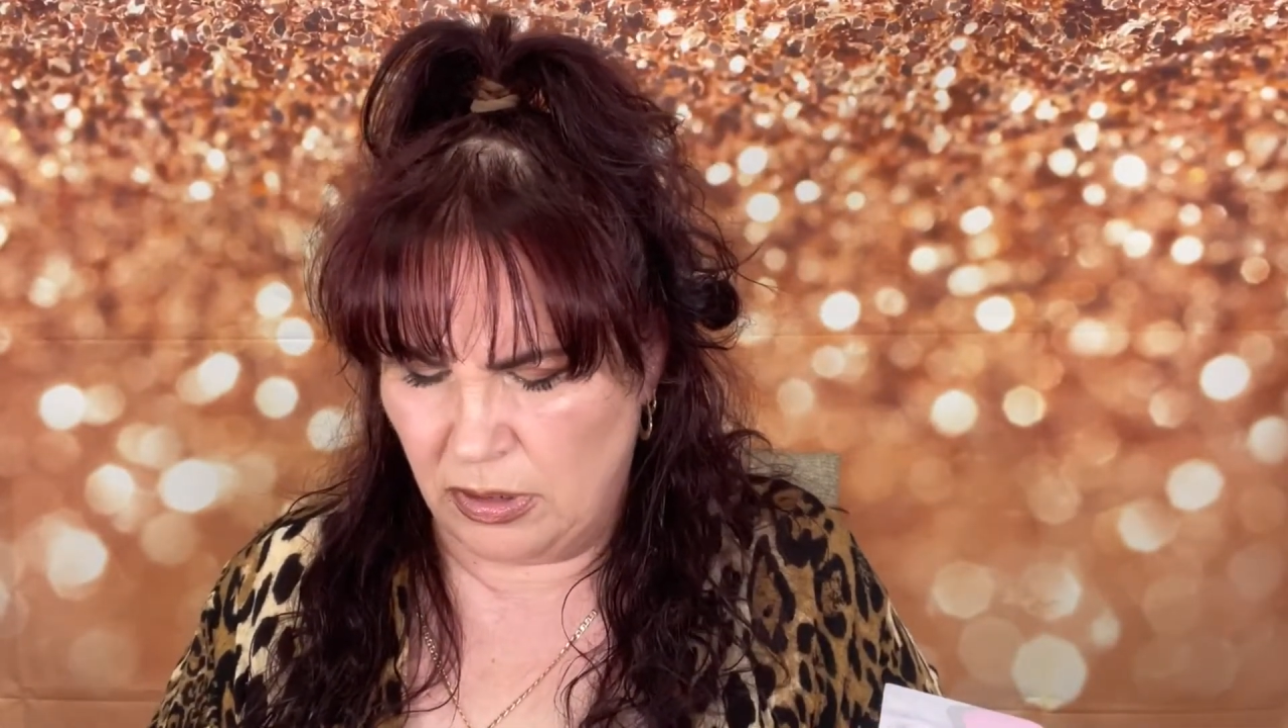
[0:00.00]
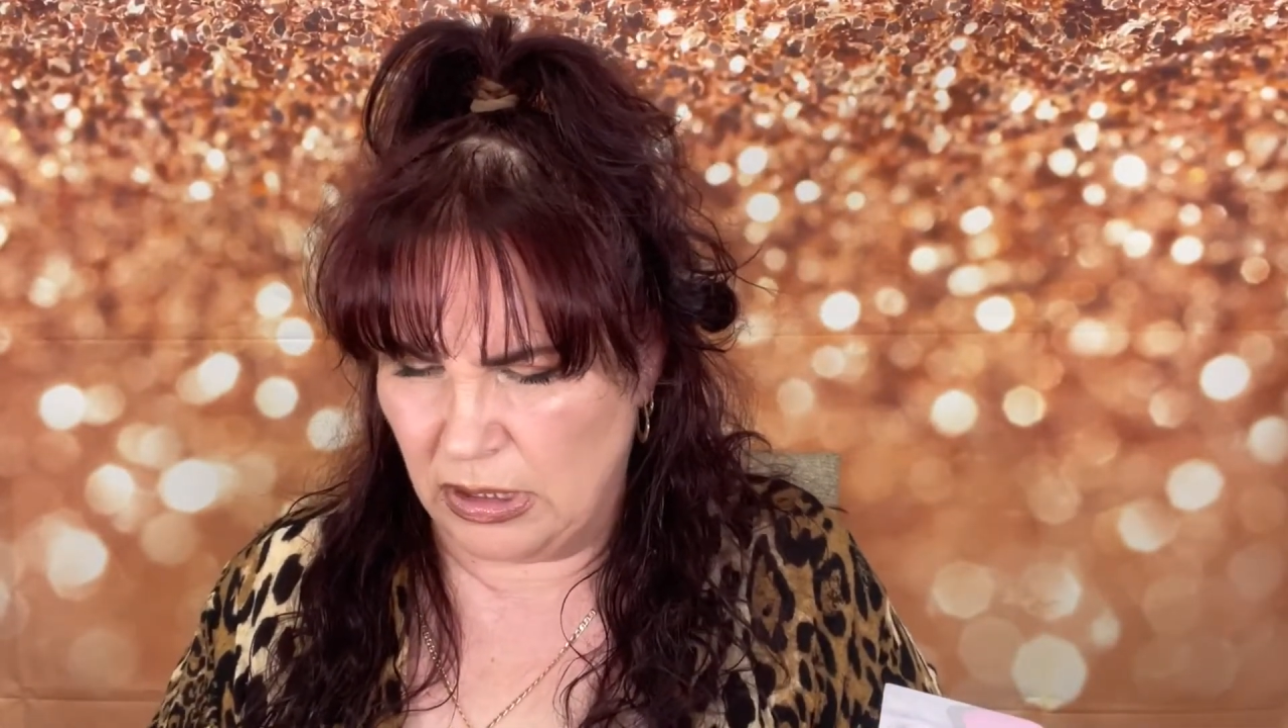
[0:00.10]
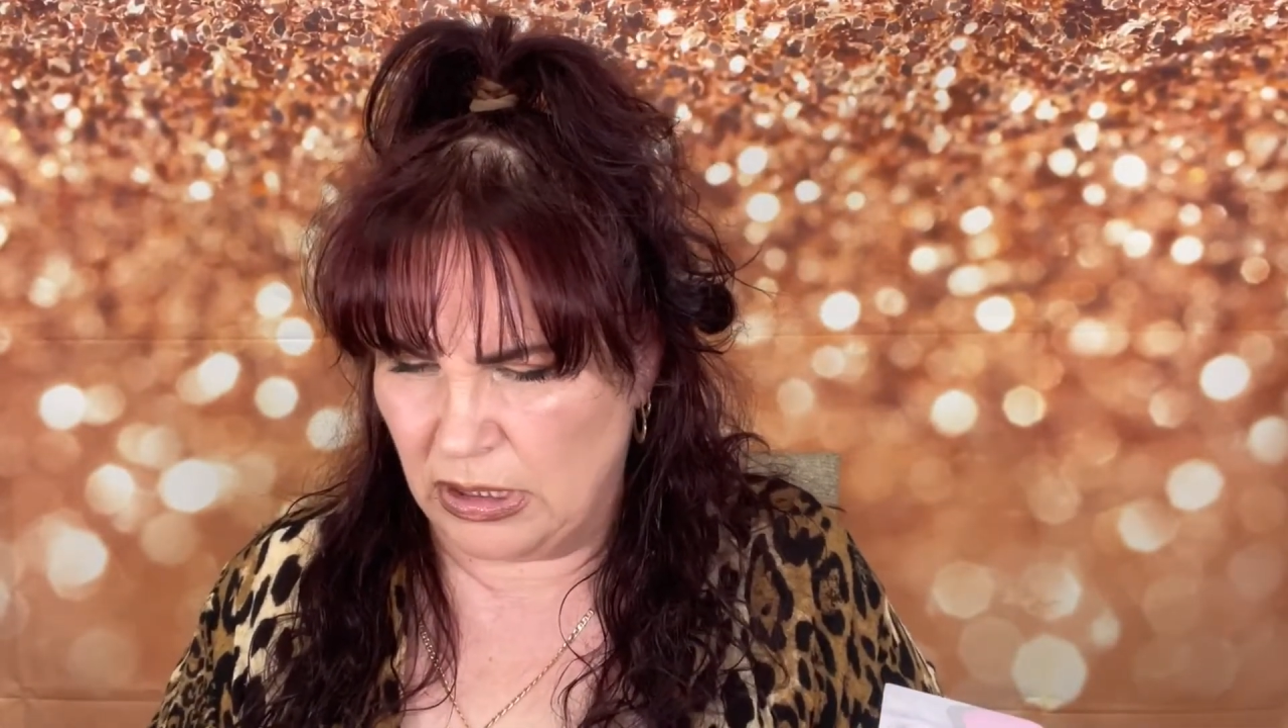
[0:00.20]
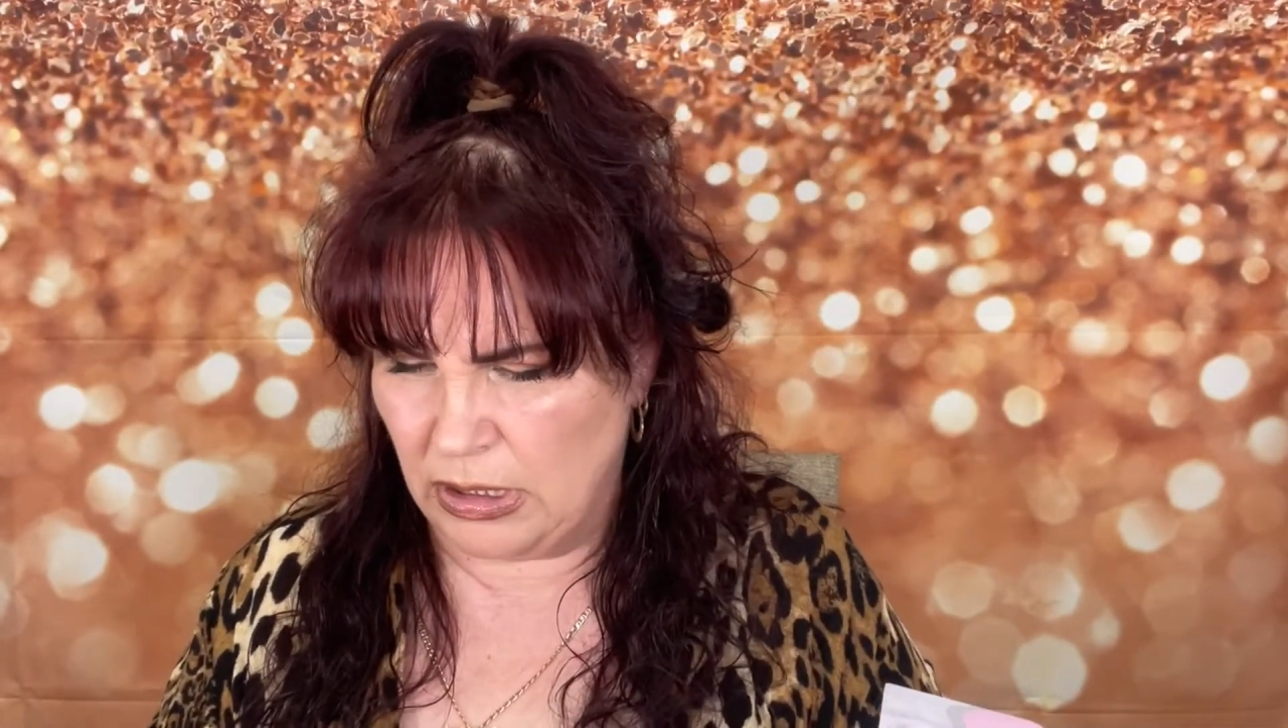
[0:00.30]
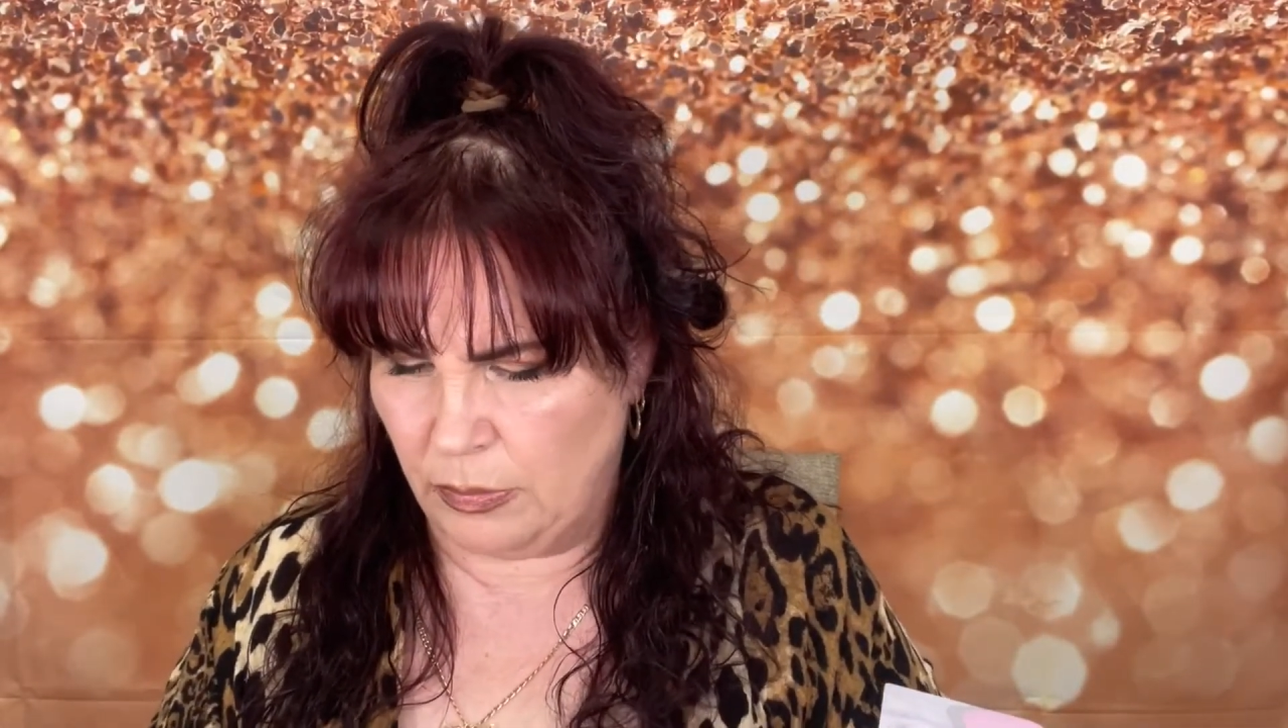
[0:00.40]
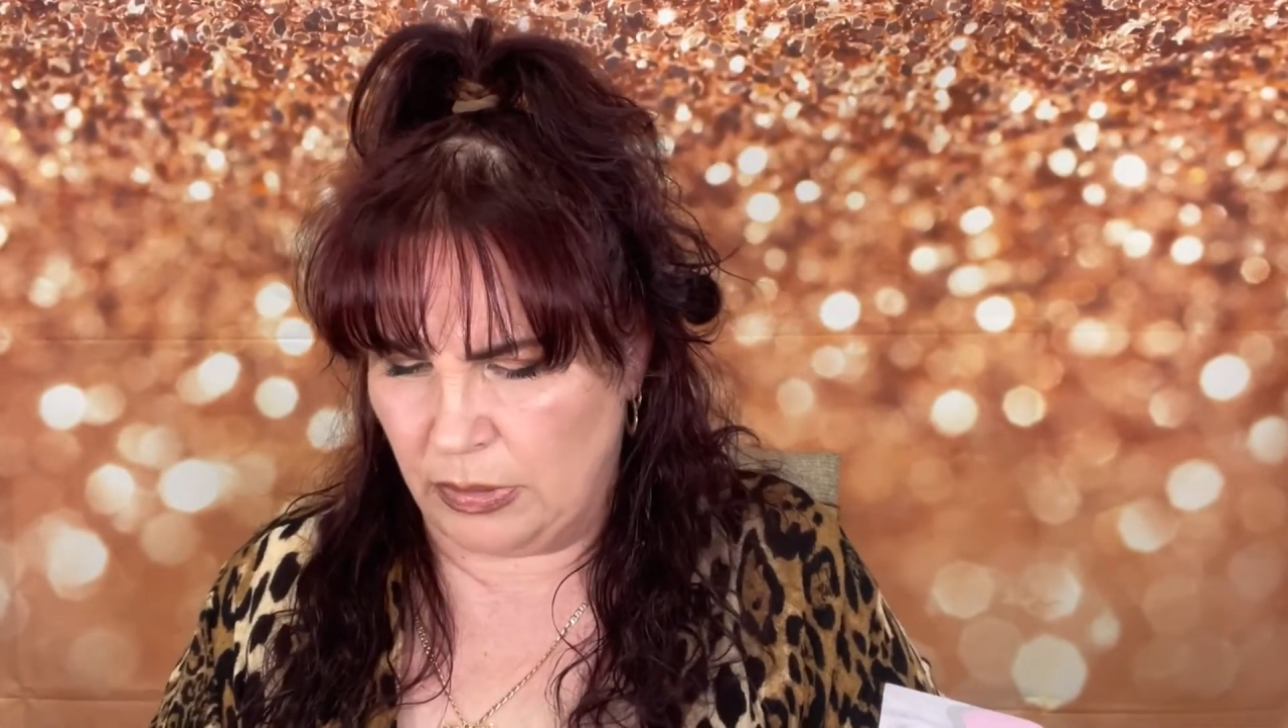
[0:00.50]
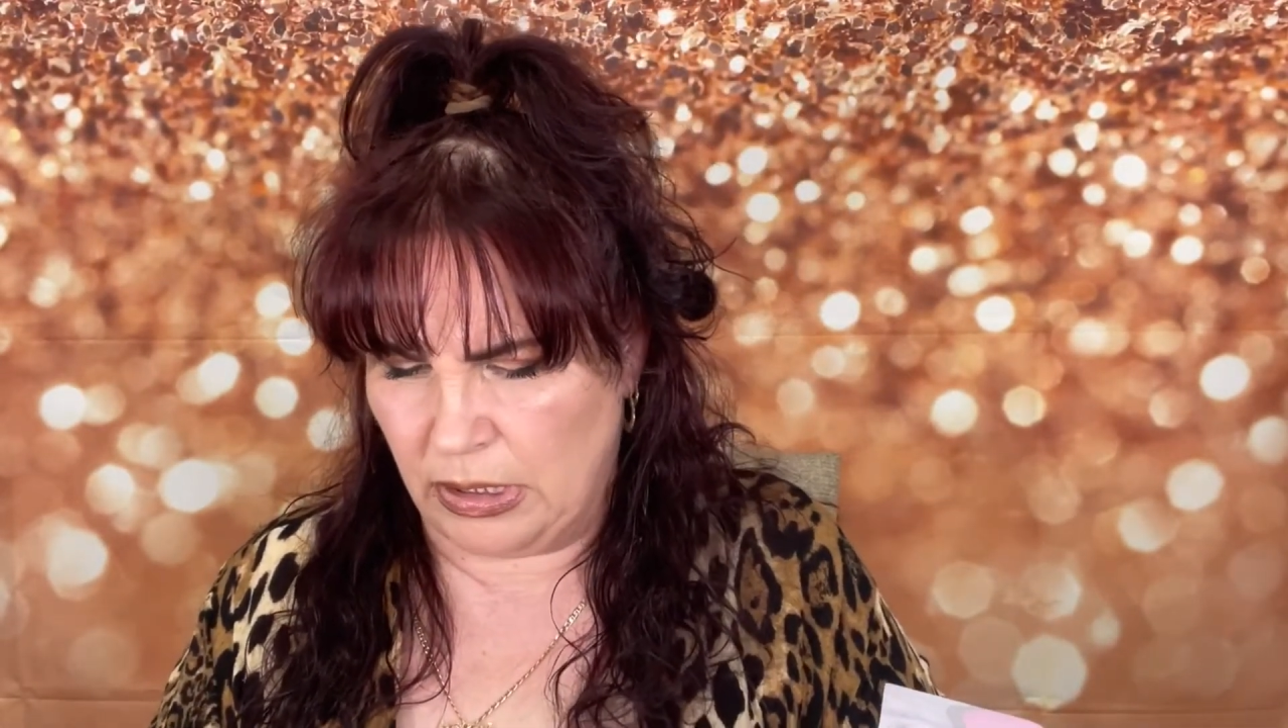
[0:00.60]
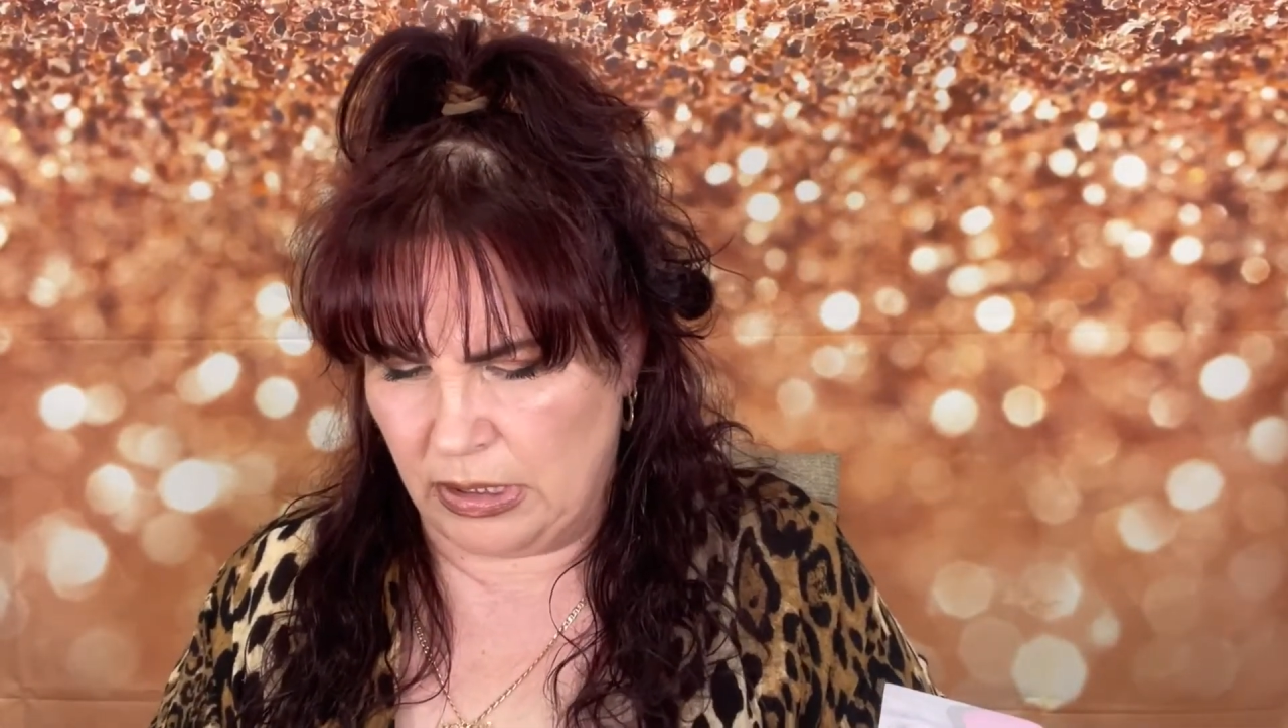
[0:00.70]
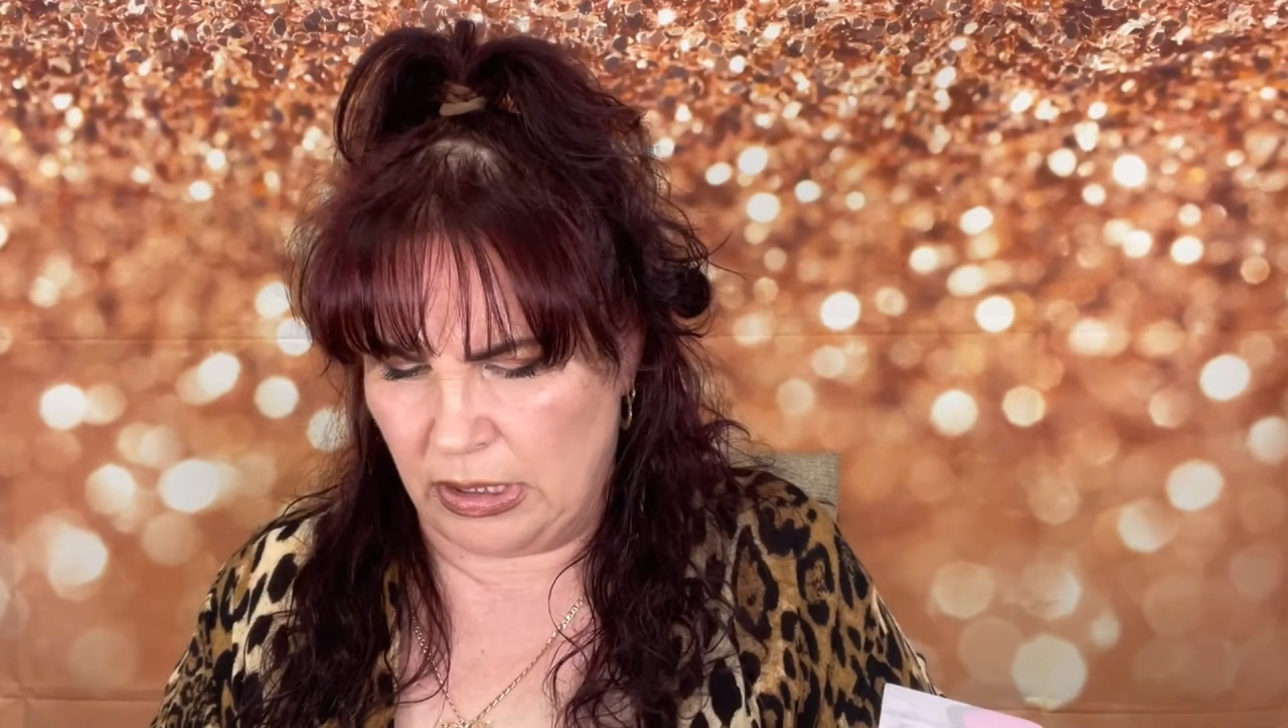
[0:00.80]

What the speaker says: Let's see what this